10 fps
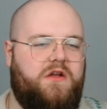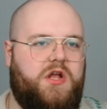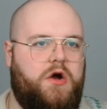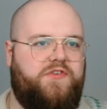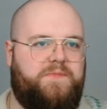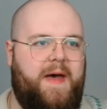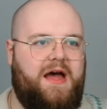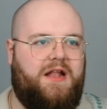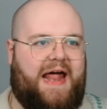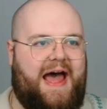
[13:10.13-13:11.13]
Ghost
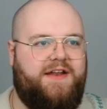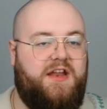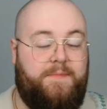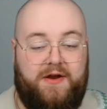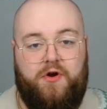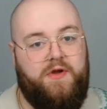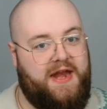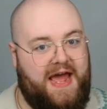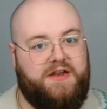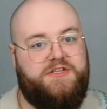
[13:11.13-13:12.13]
Spell and Nibiru
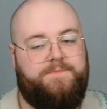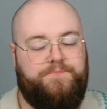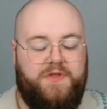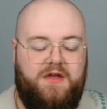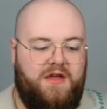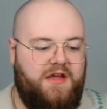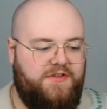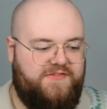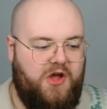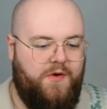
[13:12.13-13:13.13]
in hand.
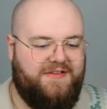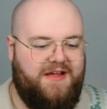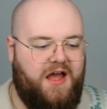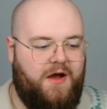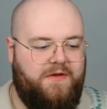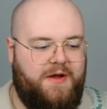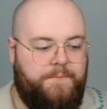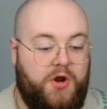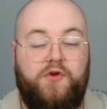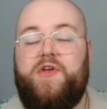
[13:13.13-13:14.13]
So it's like...
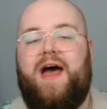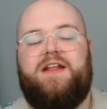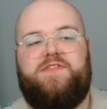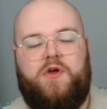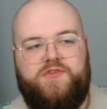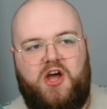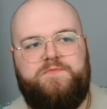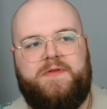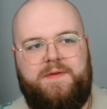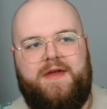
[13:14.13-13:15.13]
But also had... So Ghost
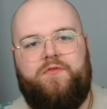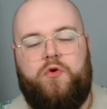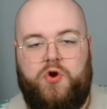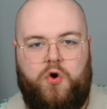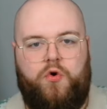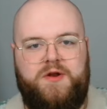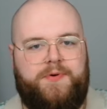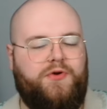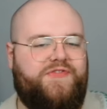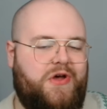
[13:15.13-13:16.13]
Spell, Nibiru, and Horn,
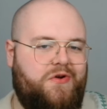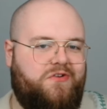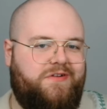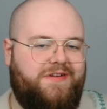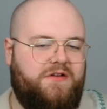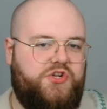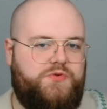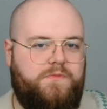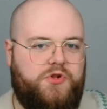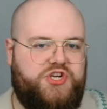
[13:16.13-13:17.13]
but also...
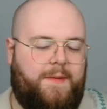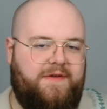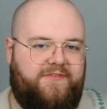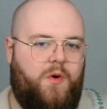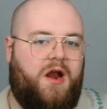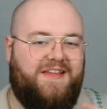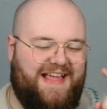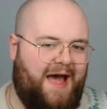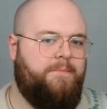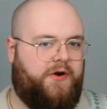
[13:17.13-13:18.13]
Mulchami, Fawalas,
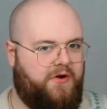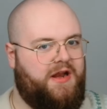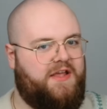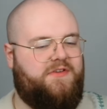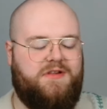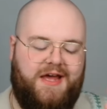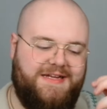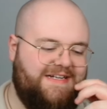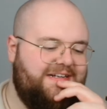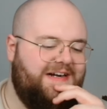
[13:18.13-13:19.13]
and Perulia. So I was like,
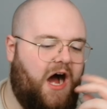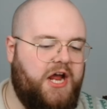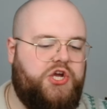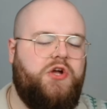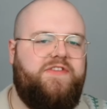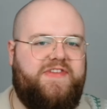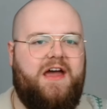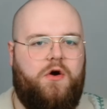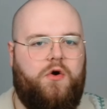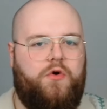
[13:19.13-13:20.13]
I could
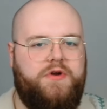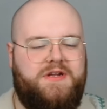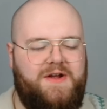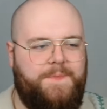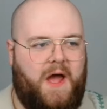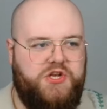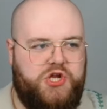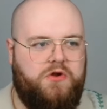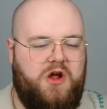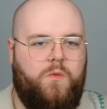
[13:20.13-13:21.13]
set Horn. I
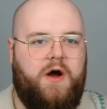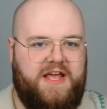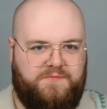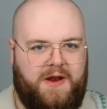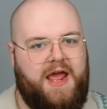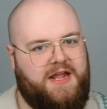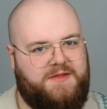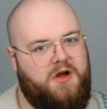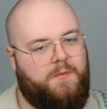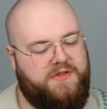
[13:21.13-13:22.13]
don't know what he's playing at
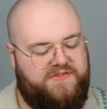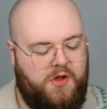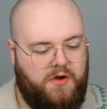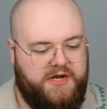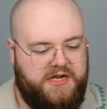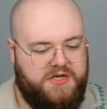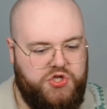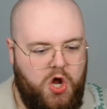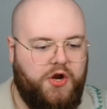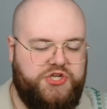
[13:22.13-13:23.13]
the moment, so I'm going to
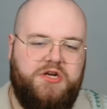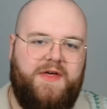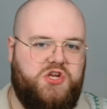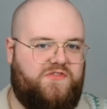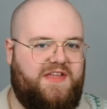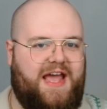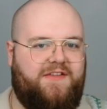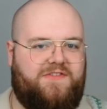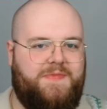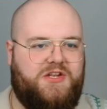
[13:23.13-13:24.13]
not do that just in case
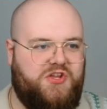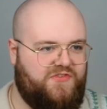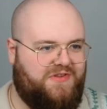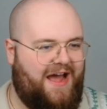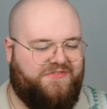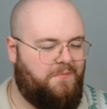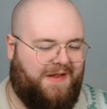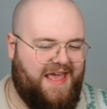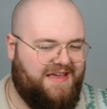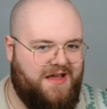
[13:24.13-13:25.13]
it's something that doesn't have to
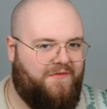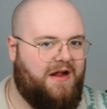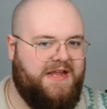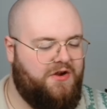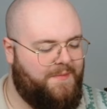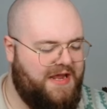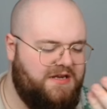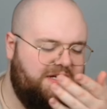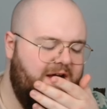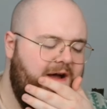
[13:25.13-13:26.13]
play around, you know what I
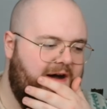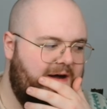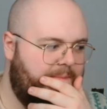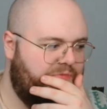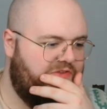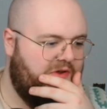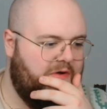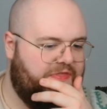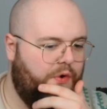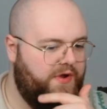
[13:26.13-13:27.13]
mean? So
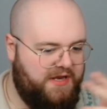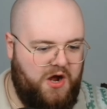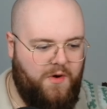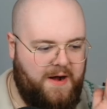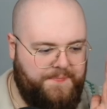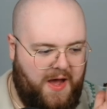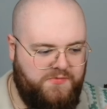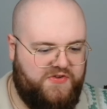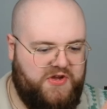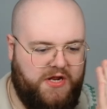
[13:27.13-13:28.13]
I thought, you know what, I'm
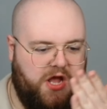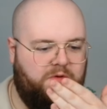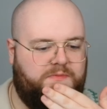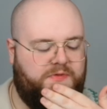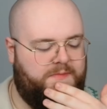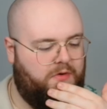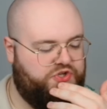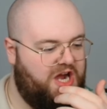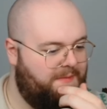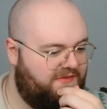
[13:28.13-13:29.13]
just going to go with the
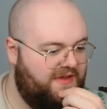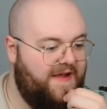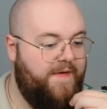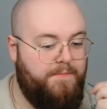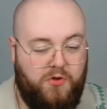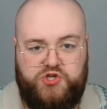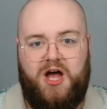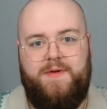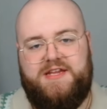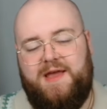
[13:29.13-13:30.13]
Mulchamis.
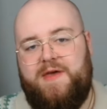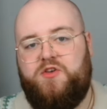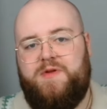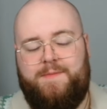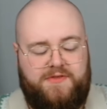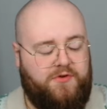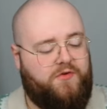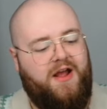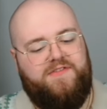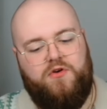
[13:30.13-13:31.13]
Mulchami'd him, he was playing Mitsurugi
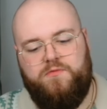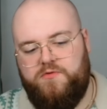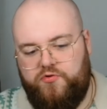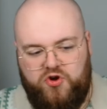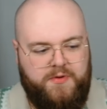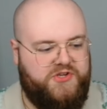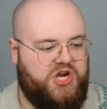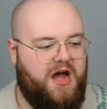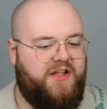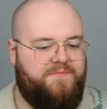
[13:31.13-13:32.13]
Raiziel, drew a bunch of
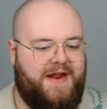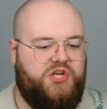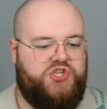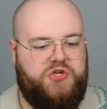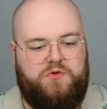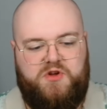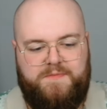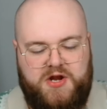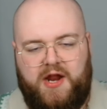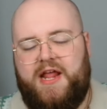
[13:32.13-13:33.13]
cards, managed to, with
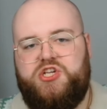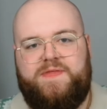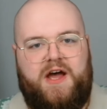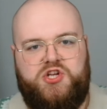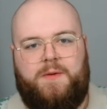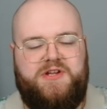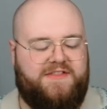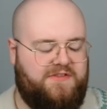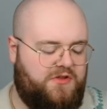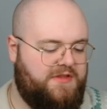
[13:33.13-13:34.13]
my non-engine that I
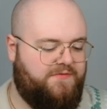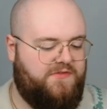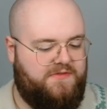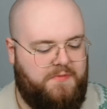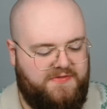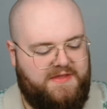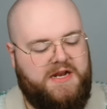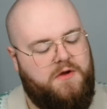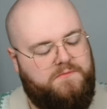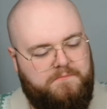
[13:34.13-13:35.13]
top-decked and did different, you
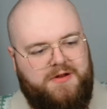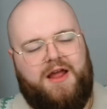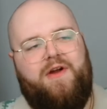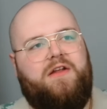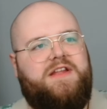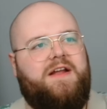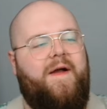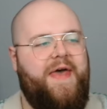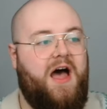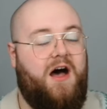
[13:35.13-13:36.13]
know, play arounding,
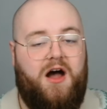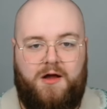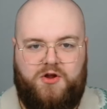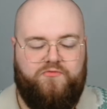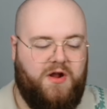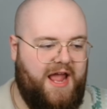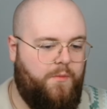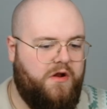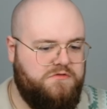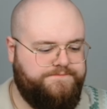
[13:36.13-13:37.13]
I could run game
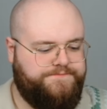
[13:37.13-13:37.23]
1.